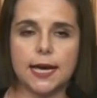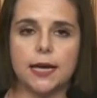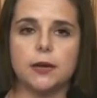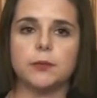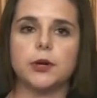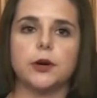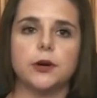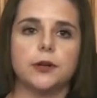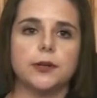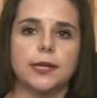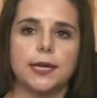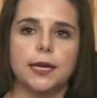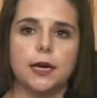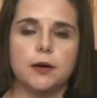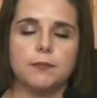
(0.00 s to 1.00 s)
I am
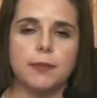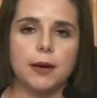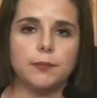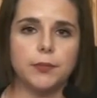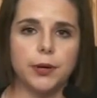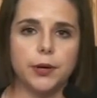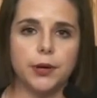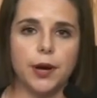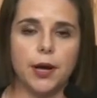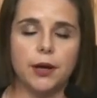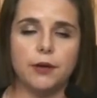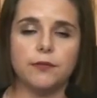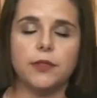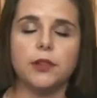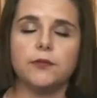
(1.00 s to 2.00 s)
currently a member
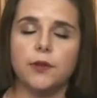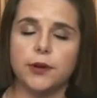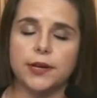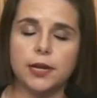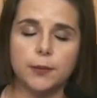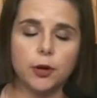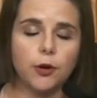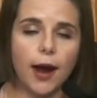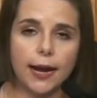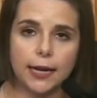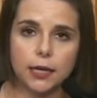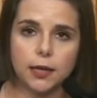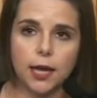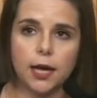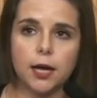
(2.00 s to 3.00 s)
of the Livonia
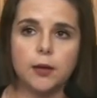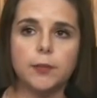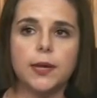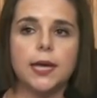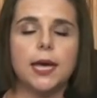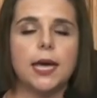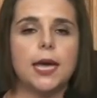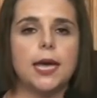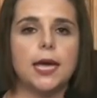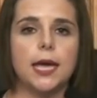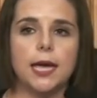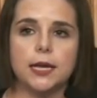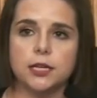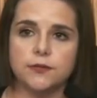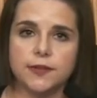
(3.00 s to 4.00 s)
Democratic Club,
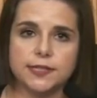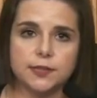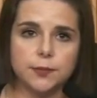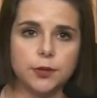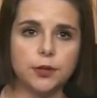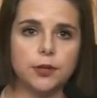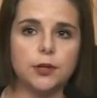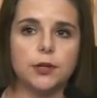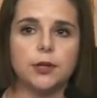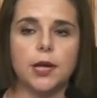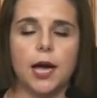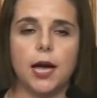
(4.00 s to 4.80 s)
Indivisible.